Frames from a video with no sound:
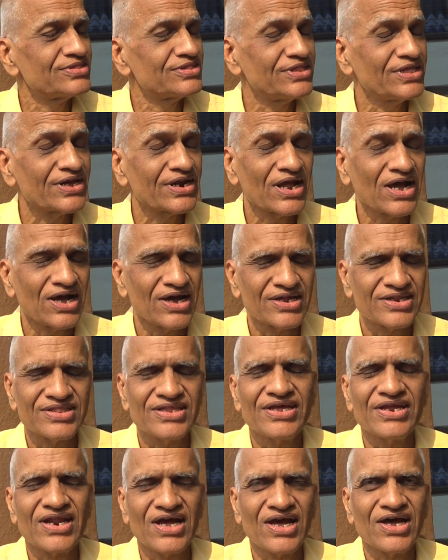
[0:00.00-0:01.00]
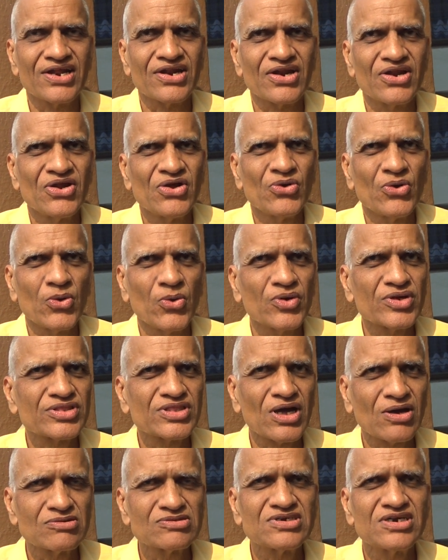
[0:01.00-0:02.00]
There are. Over
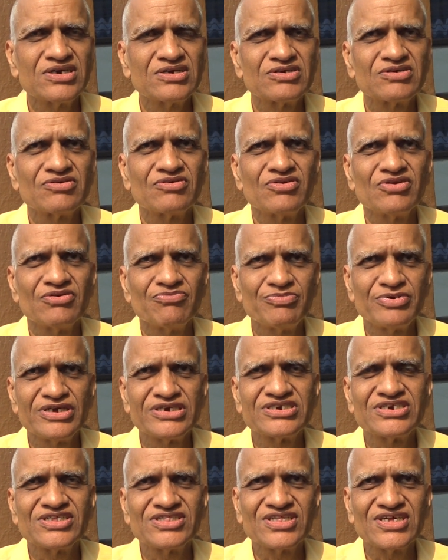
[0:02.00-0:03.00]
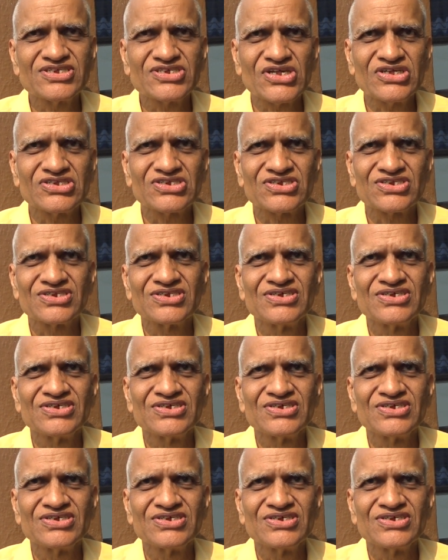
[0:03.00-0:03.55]
1,000 PhD theses.